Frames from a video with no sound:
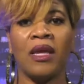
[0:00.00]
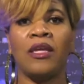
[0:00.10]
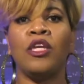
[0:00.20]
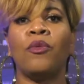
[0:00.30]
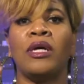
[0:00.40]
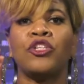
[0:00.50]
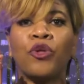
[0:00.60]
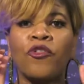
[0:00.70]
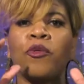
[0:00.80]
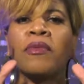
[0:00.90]
You want
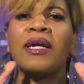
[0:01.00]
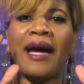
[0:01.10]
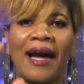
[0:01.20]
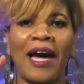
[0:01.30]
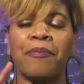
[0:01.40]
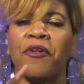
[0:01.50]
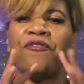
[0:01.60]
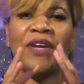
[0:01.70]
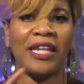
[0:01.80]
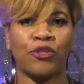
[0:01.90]
dreams from God,
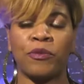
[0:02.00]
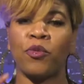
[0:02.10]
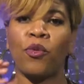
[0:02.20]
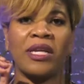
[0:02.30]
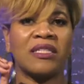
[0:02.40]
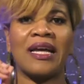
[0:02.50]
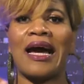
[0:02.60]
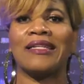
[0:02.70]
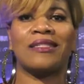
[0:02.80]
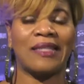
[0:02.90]
prophetic dreams. What is
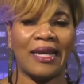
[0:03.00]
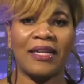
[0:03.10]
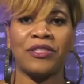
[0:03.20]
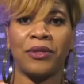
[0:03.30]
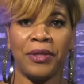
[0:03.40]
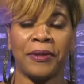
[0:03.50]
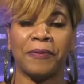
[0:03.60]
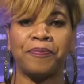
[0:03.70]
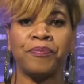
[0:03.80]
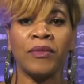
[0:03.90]
God saying to you?
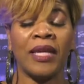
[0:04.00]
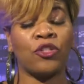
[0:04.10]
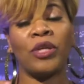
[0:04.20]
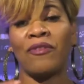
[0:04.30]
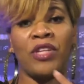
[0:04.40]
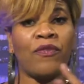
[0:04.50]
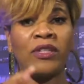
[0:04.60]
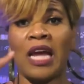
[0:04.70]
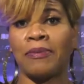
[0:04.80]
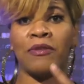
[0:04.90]
So you can have different
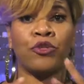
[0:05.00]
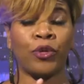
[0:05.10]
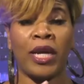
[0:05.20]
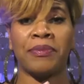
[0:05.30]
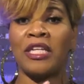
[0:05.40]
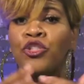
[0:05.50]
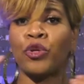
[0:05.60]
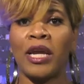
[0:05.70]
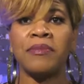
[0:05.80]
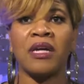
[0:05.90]
types of dreams. And
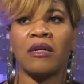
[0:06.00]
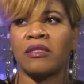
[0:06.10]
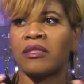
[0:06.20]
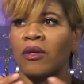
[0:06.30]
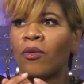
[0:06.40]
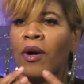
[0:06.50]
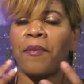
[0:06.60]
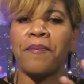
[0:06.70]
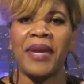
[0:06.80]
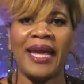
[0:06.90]
dreams are so
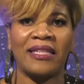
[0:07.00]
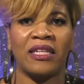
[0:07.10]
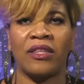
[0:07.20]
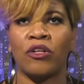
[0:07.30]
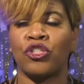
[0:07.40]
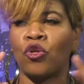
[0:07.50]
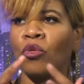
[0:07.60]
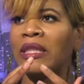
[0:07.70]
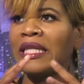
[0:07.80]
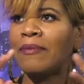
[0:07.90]
amazing. There's no
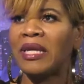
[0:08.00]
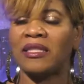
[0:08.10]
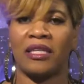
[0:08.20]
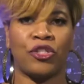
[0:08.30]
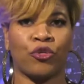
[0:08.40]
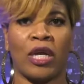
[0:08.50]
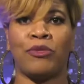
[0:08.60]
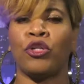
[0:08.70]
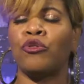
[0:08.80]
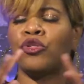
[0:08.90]
limits in dreams.
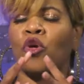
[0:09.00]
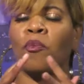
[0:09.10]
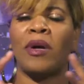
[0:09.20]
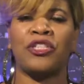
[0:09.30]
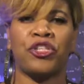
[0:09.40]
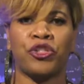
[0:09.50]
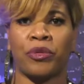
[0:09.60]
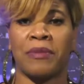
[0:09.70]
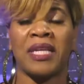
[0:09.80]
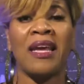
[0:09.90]
You can do so much in
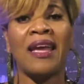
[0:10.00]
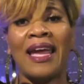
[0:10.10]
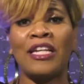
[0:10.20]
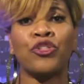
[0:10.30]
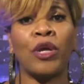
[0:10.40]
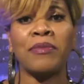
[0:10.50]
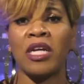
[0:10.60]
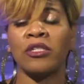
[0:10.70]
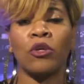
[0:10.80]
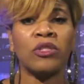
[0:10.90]
dreams. And dreams
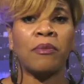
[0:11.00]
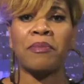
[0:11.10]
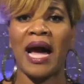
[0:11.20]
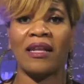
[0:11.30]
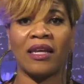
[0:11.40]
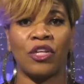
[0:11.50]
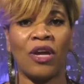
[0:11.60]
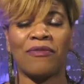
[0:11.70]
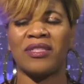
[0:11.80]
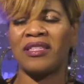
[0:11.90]
are so symbolic. You
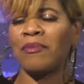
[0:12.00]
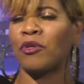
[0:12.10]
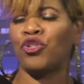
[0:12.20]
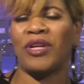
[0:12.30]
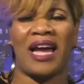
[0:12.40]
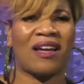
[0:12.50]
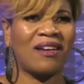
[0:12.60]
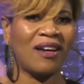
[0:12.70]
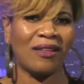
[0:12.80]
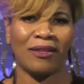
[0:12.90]
have symbols. You got
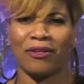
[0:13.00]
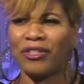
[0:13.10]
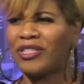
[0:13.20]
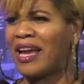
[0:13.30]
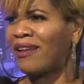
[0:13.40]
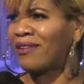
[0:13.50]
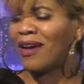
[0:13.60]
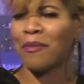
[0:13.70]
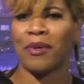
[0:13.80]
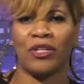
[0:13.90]
colors. You got
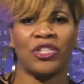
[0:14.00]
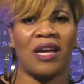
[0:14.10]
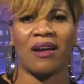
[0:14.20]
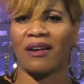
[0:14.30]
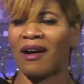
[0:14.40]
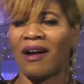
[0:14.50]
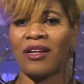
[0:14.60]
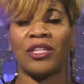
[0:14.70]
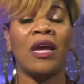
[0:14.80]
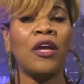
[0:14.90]
numbers. You got
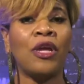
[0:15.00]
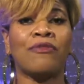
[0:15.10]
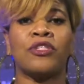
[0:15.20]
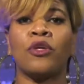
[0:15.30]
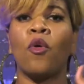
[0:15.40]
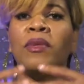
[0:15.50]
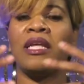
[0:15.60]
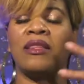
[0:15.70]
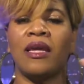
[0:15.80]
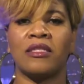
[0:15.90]
cards. You have so many
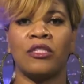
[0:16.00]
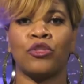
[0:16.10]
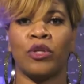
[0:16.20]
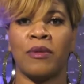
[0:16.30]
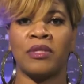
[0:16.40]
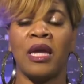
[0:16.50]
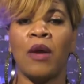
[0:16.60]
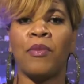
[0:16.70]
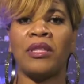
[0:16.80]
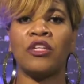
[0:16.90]
things in dreams.
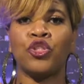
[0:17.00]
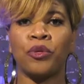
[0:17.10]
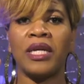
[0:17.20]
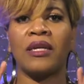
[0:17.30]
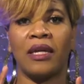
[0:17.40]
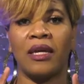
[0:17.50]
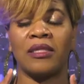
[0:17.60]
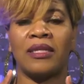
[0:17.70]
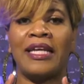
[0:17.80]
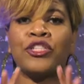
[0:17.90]
But the trick
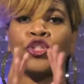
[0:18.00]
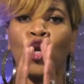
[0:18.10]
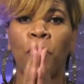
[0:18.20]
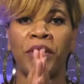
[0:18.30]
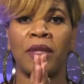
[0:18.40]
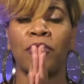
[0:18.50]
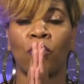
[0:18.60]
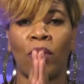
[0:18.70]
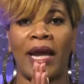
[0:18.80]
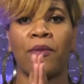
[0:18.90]
is interpreting them the
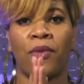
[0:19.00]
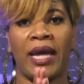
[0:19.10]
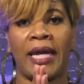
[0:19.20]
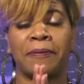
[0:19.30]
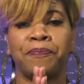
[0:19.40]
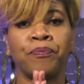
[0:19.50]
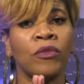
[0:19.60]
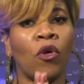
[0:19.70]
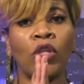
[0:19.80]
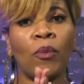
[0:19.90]
right way.
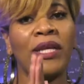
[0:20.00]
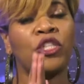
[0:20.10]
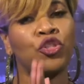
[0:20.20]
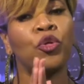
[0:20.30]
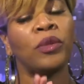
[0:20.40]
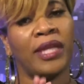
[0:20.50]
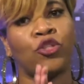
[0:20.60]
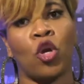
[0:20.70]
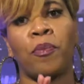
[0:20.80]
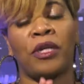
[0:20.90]
The only way to truly
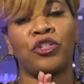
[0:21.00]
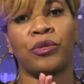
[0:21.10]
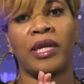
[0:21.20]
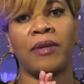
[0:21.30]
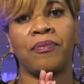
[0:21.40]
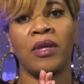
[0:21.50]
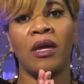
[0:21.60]
interpret a dream,